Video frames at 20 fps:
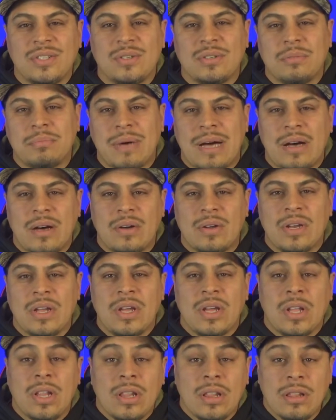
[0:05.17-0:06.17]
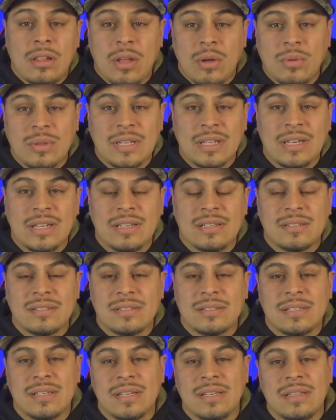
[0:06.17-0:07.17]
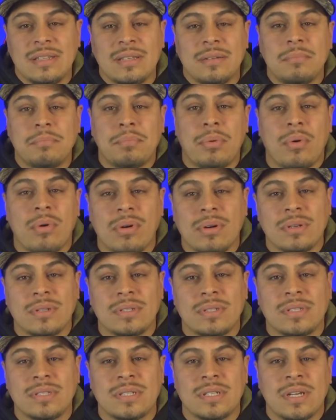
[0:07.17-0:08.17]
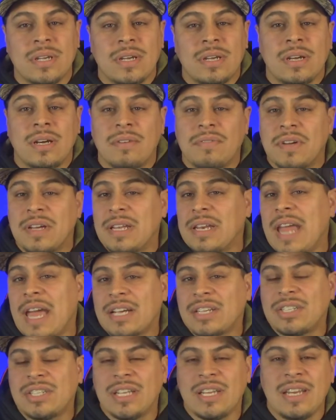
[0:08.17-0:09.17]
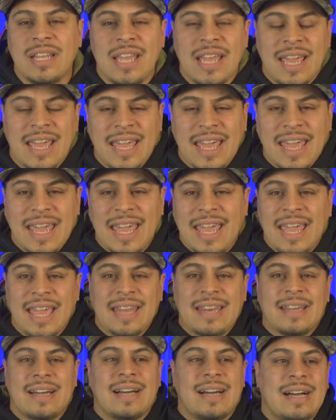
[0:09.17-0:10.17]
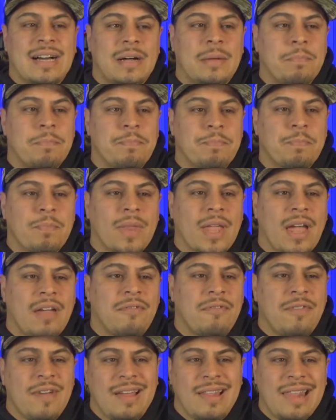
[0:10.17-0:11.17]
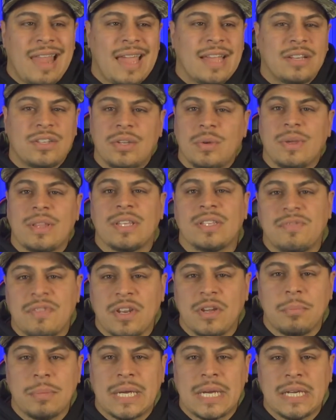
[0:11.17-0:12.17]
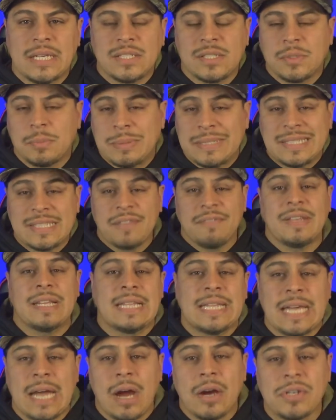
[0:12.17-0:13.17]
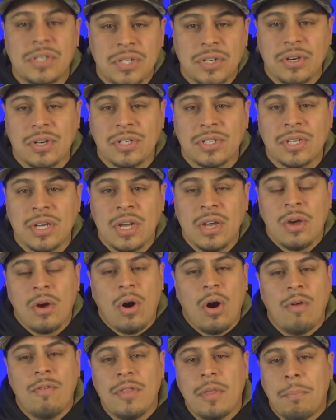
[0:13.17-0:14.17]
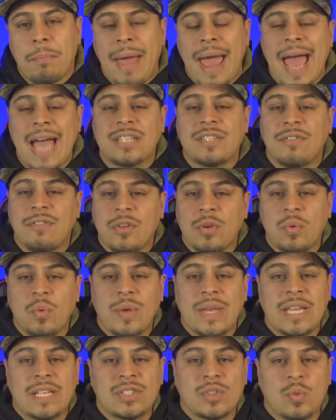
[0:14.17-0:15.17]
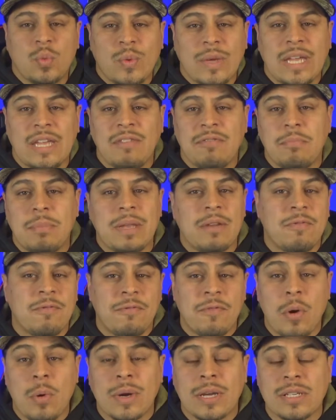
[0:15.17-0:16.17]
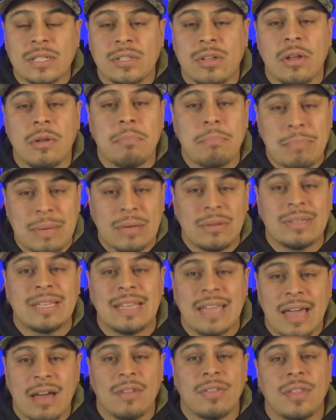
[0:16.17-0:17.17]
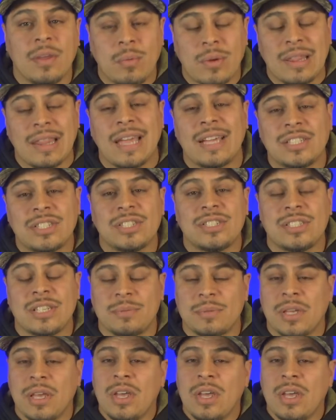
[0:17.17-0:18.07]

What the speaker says: you about loneliness and the importance of connection. And I felt like doing this video because specifically our church, over the past few weeks, we've been focused on building healthy relationships.